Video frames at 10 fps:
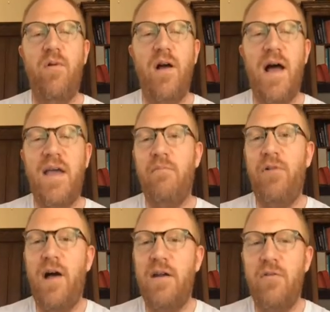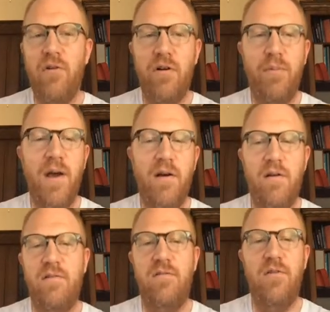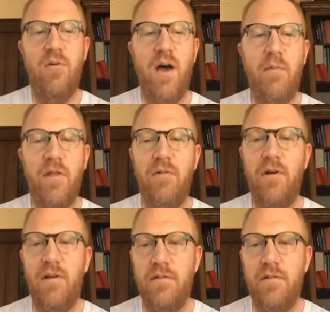I can plot an ordered pair, 2, 3.